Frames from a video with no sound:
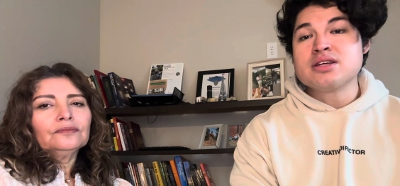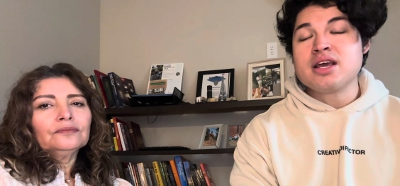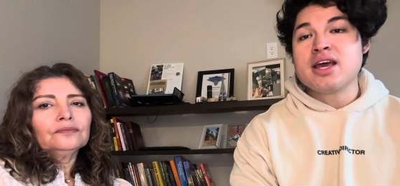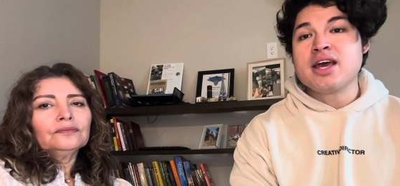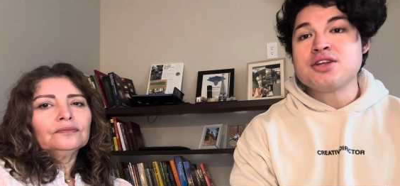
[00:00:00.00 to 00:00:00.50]

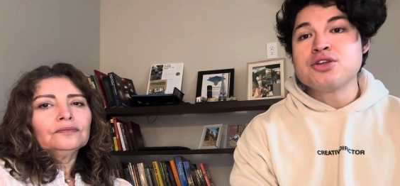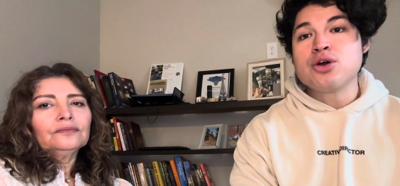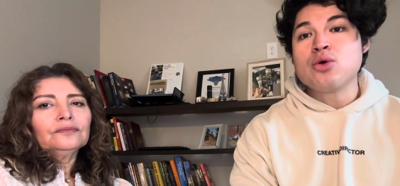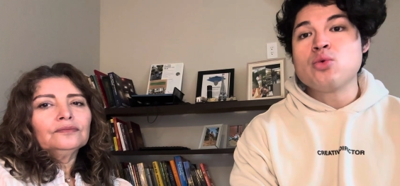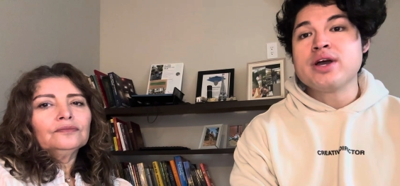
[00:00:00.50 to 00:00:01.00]
Speaker 1: and
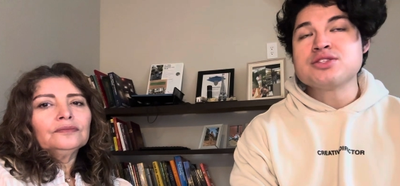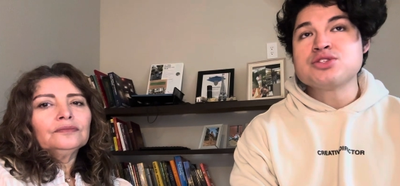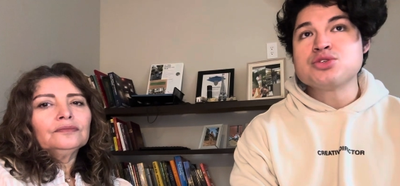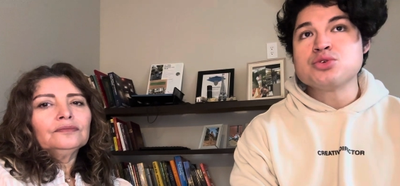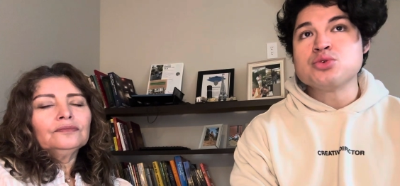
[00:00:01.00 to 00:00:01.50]
know when
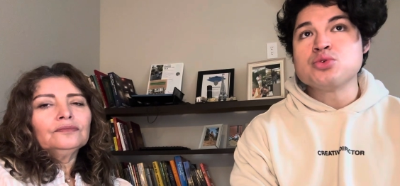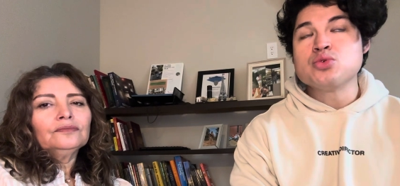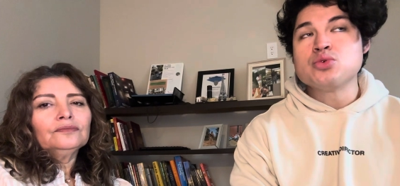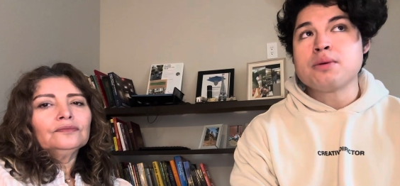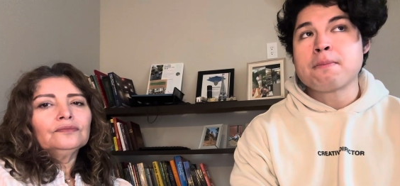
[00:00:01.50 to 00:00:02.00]

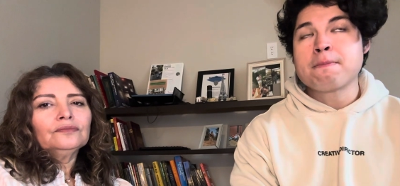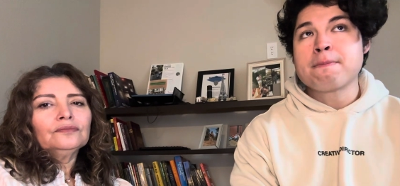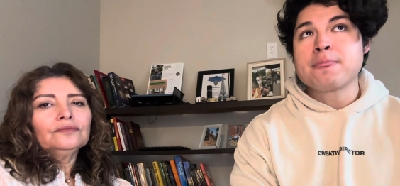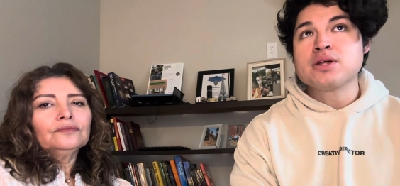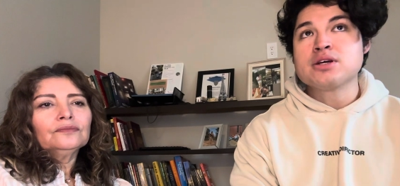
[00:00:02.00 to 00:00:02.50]
to,
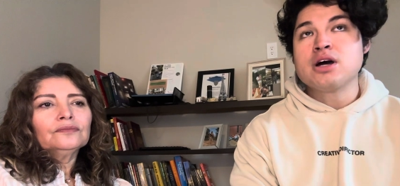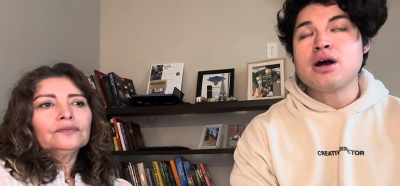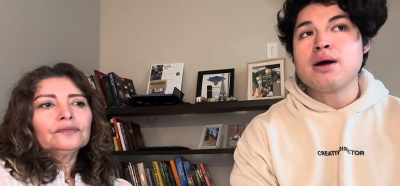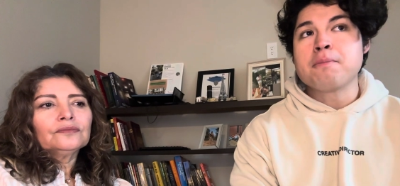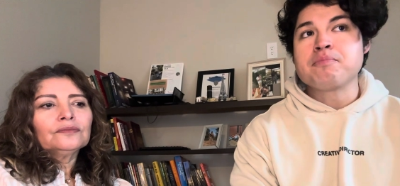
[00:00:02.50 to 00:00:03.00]

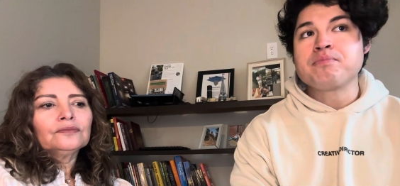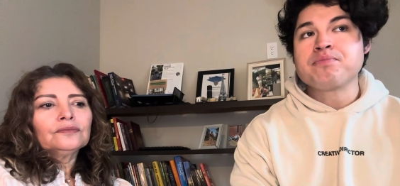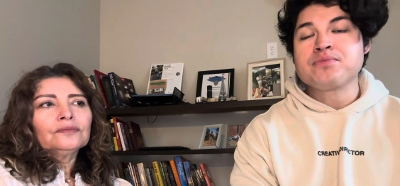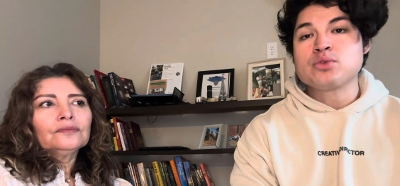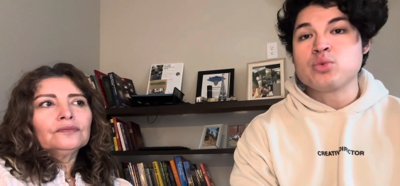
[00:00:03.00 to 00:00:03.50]
um,
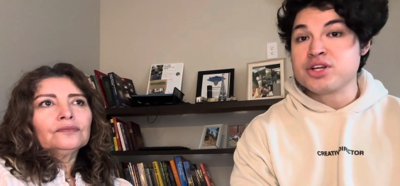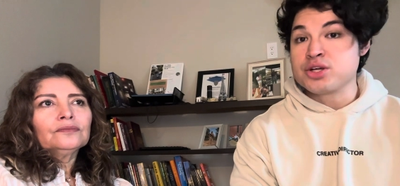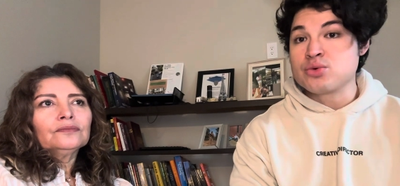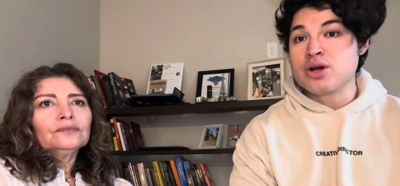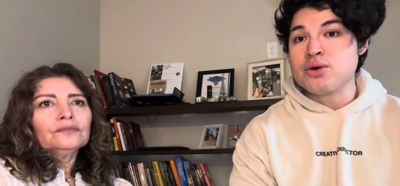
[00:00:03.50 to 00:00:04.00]
when to
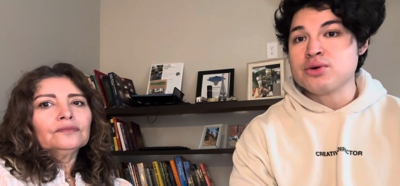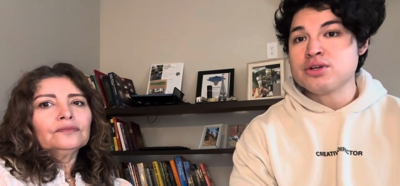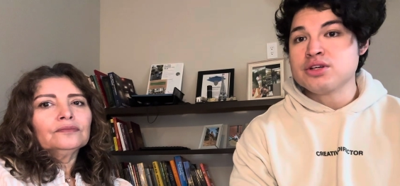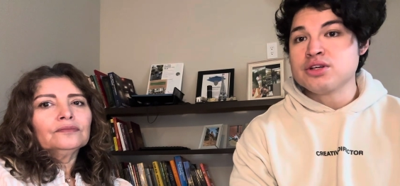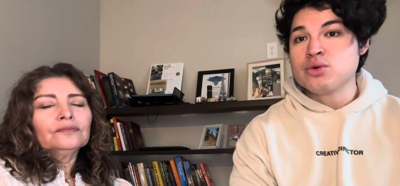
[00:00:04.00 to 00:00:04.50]
grow,
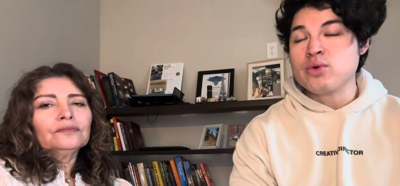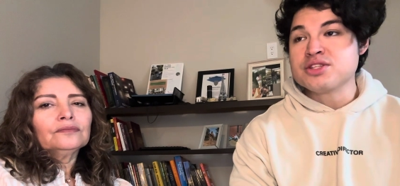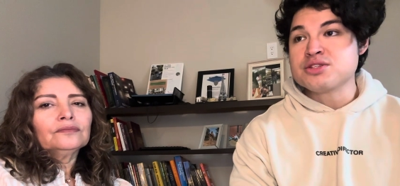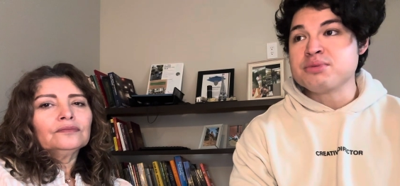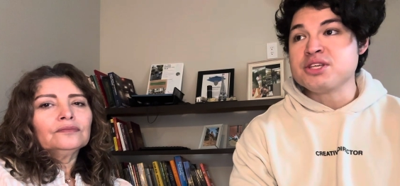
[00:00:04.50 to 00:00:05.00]
when
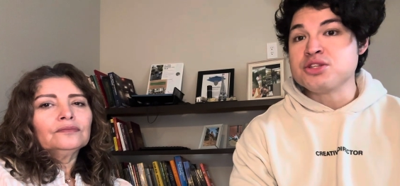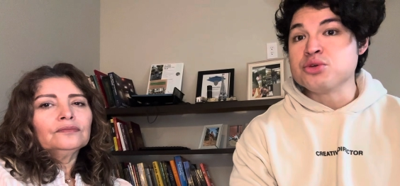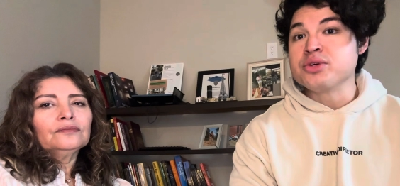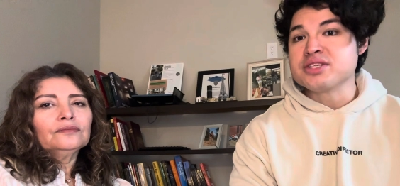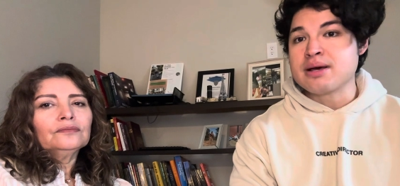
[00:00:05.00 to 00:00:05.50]
to be
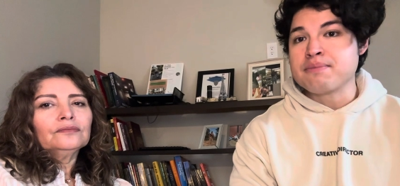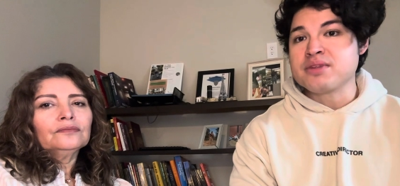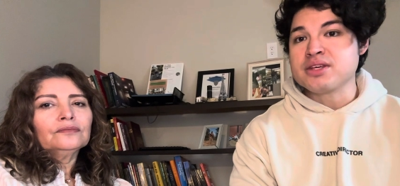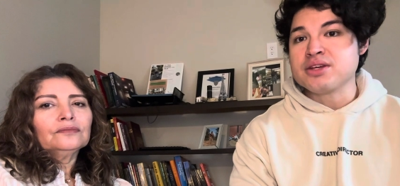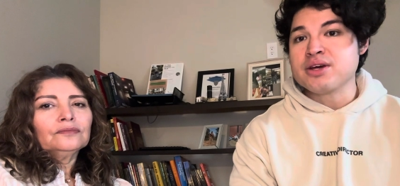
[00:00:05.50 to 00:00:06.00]
doing
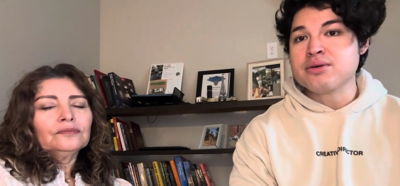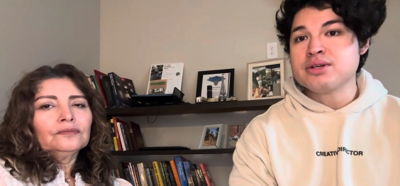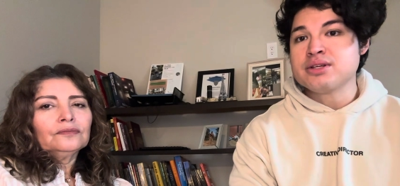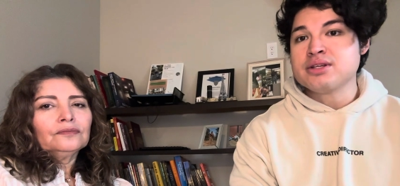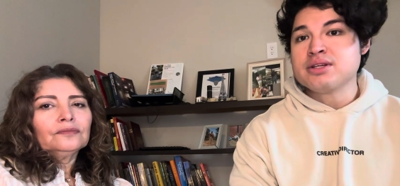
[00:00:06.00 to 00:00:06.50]
something, you know?
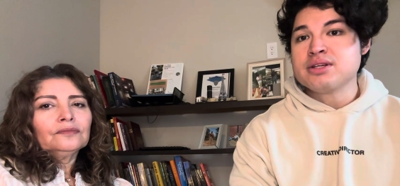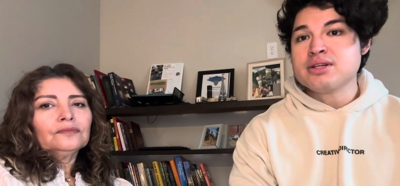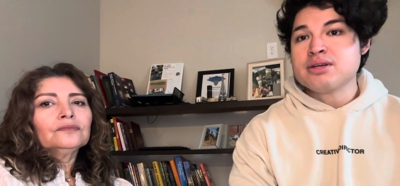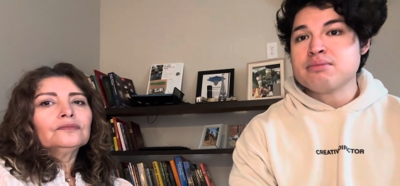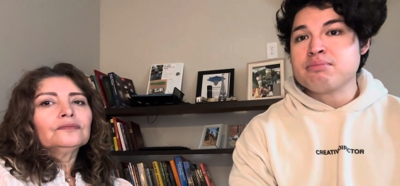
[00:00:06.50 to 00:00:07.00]

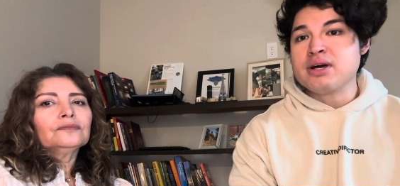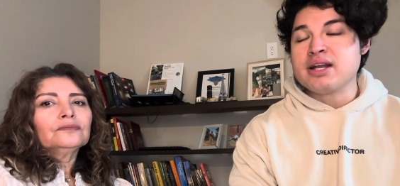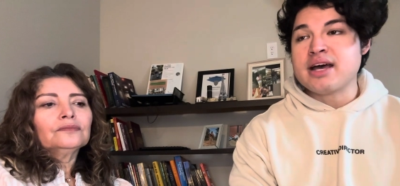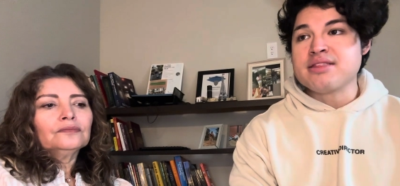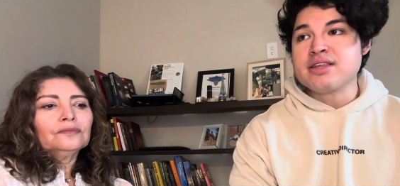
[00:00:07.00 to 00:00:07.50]

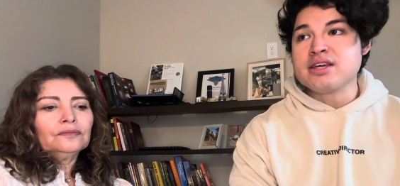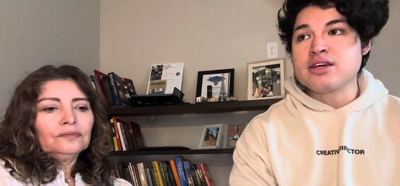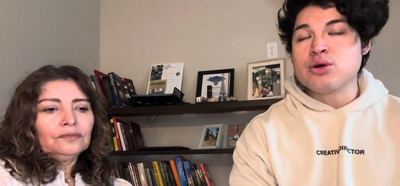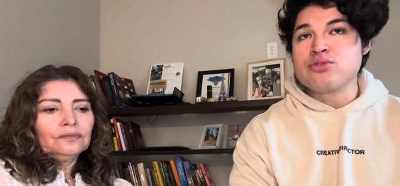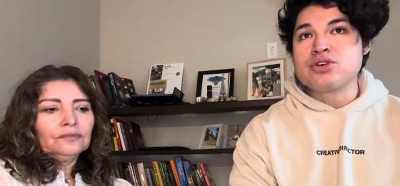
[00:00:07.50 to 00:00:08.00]
But I
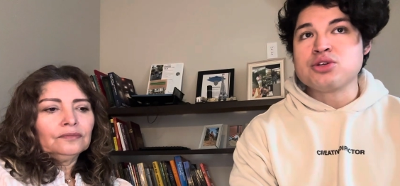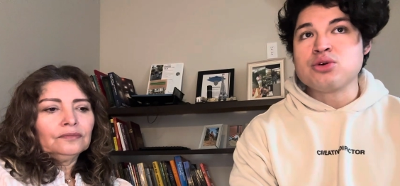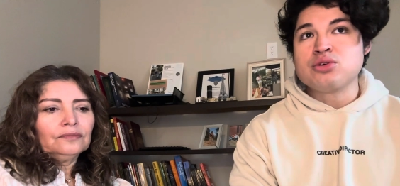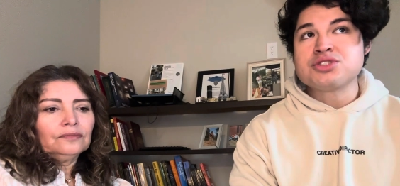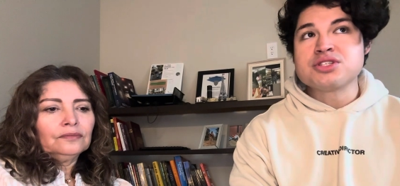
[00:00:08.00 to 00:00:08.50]
think
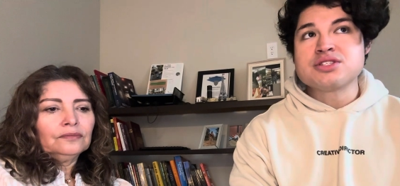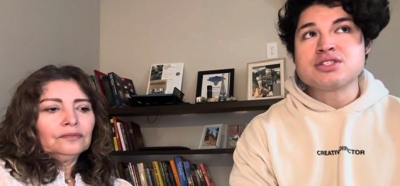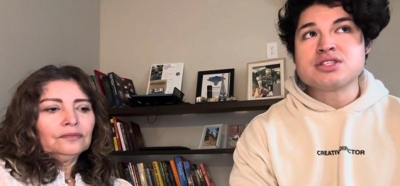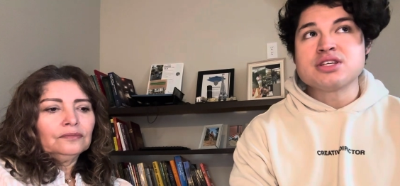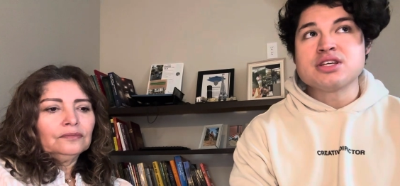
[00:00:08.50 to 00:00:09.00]

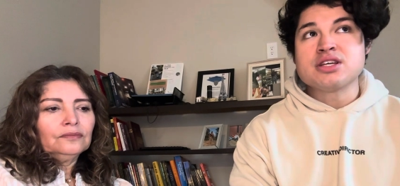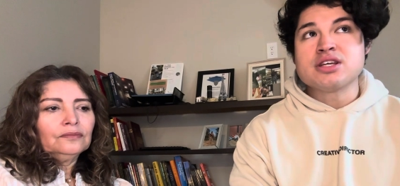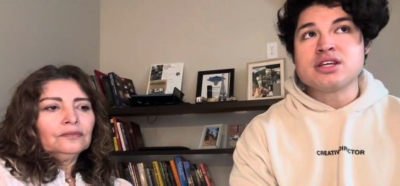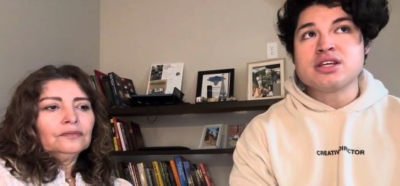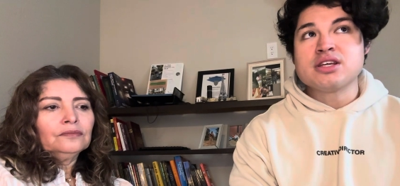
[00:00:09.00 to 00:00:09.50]
overindulgence
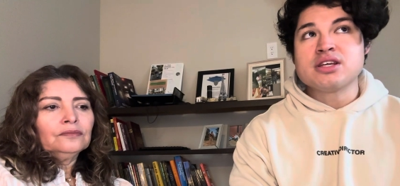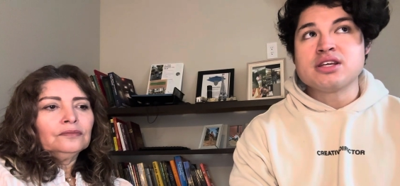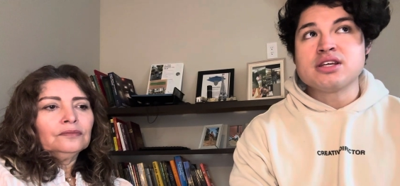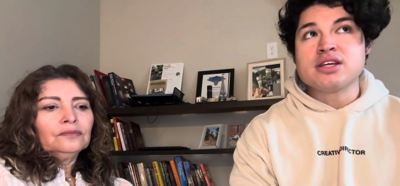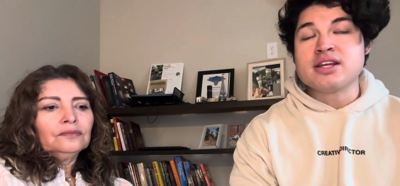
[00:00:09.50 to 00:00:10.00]

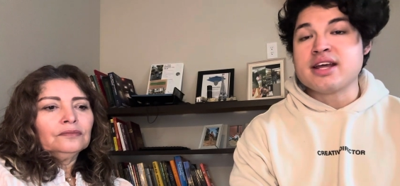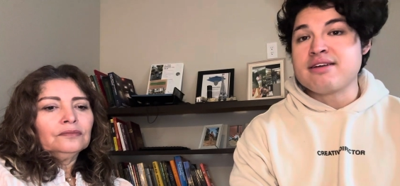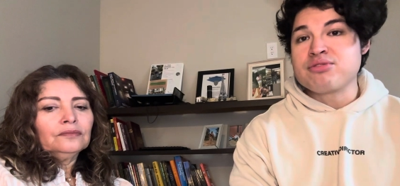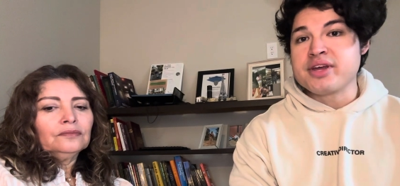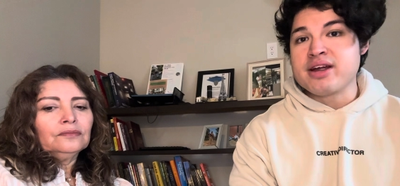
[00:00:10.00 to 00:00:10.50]
in
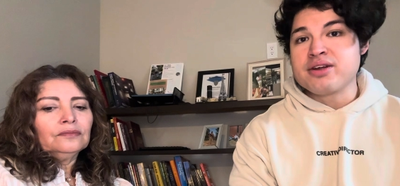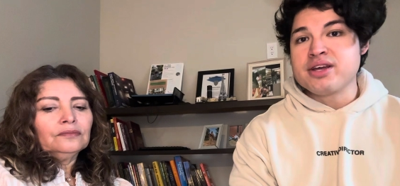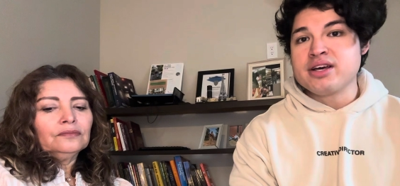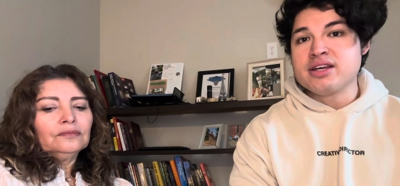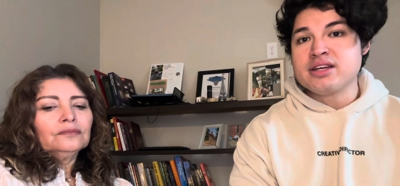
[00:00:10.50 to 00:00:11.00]
every
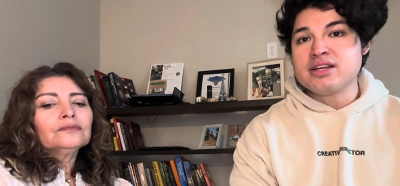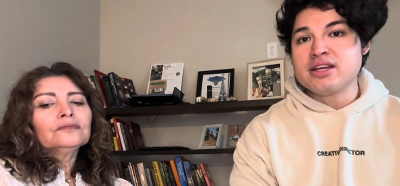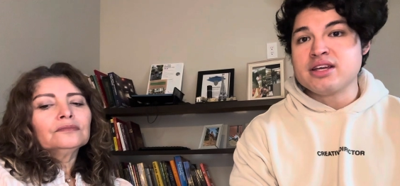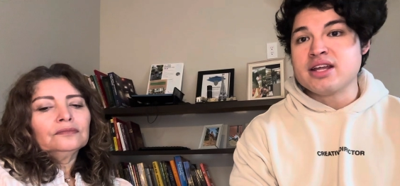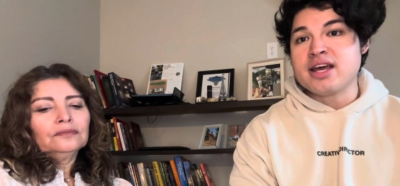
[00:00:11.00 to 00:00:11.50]
area,
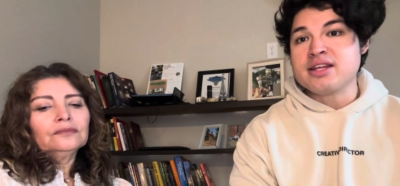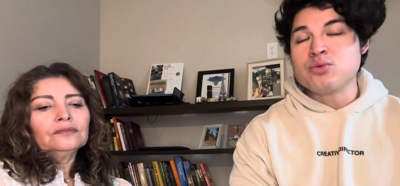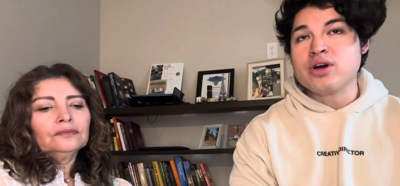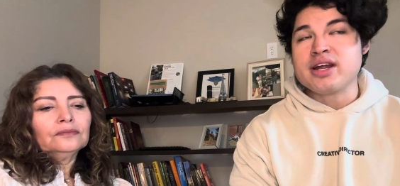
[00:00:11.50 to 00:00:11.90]
in any one